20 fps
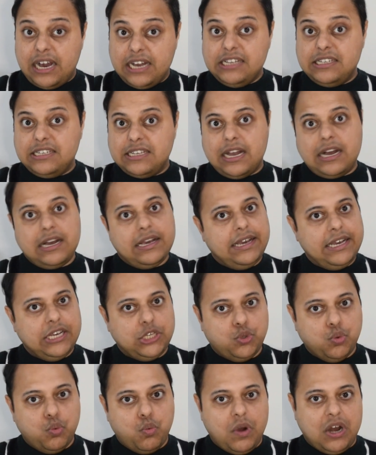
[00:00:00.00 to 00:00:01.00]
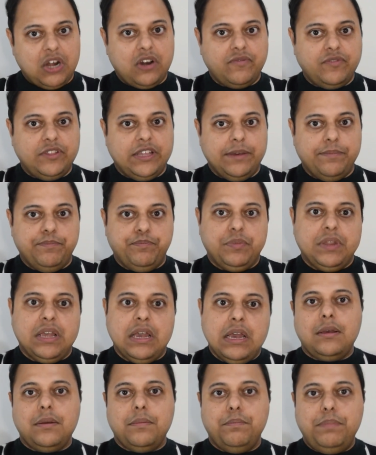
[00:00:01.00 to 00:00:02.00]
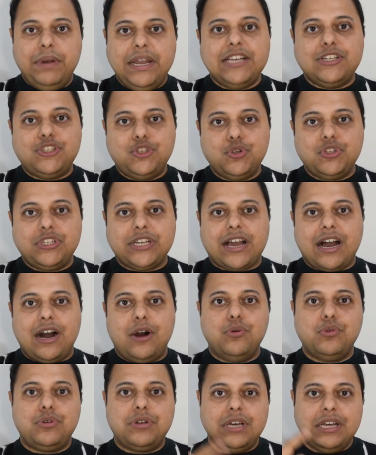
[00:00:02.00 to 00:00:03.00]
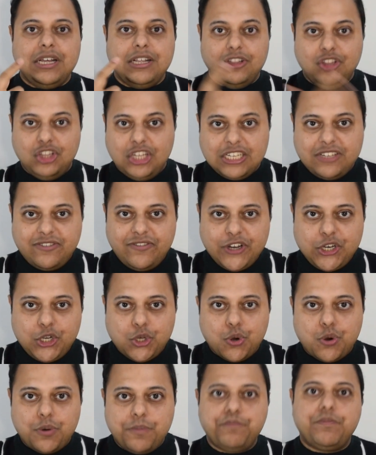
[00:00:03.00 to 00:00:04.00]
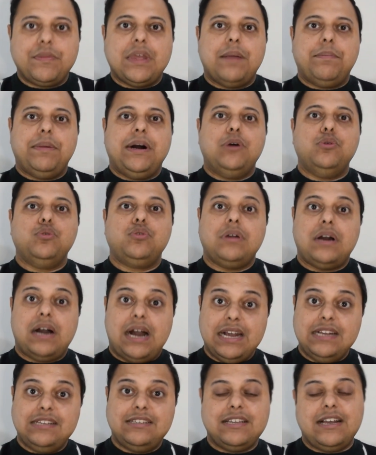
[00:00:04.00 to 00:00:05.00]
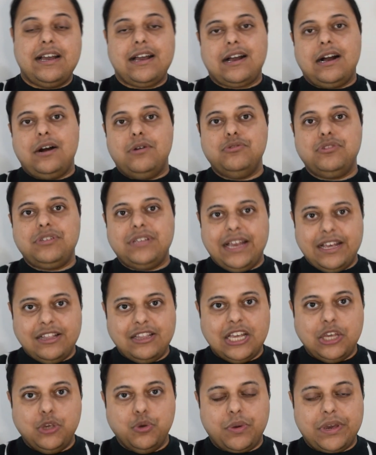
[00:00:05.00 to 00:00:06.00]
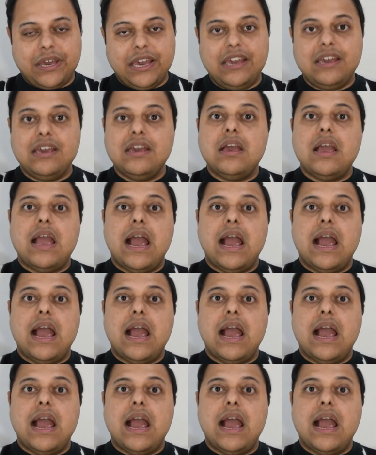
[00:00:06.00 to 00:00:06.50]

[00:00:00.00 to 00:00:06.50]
ISA is one of them. Please do check out this video about ISA accounts in the UK